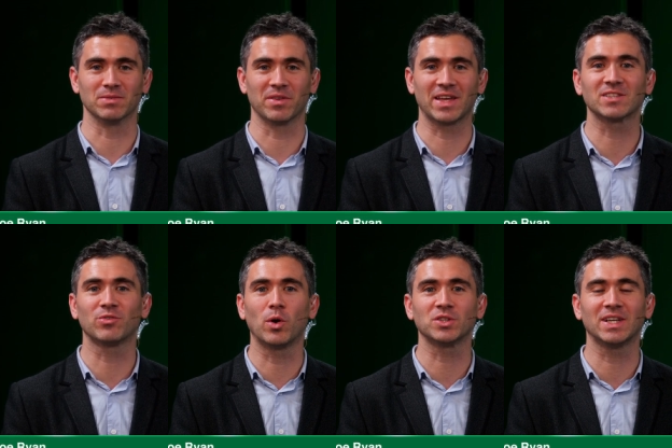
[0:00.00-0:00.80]
But thanks
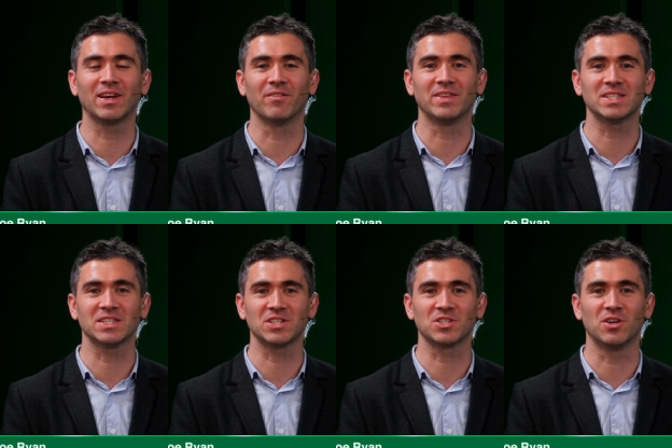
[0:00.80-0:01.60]
for watching of this
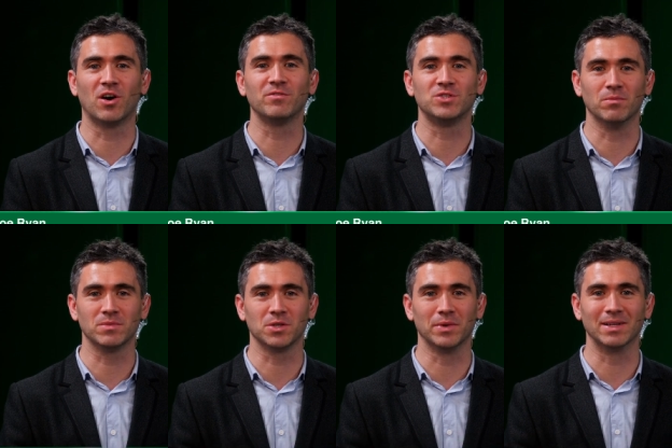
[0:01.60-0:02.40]
edition of Jump
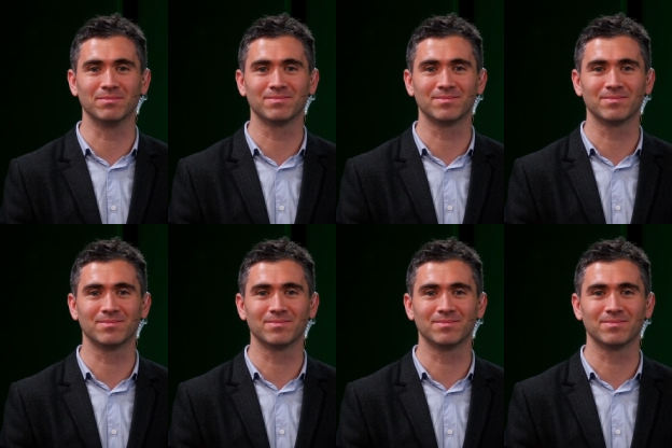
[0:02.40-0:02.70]
To It.